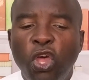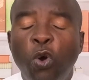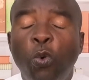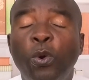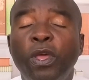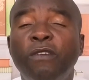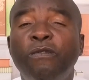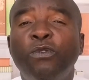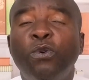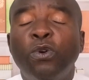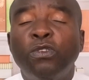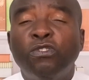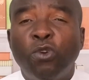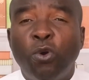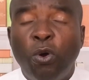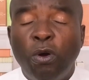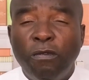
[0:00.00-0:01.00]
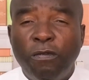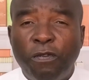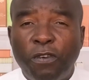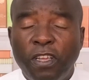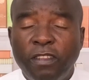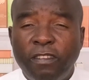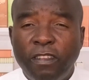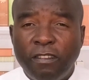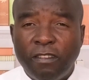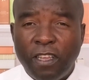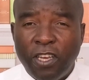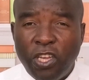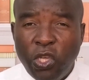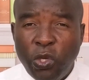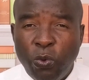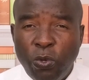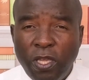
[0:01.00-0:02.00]
We have got conferences
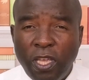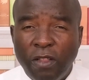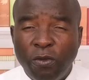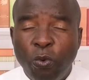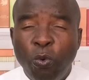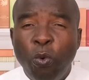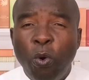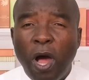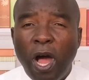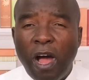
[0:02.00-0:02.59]
and union who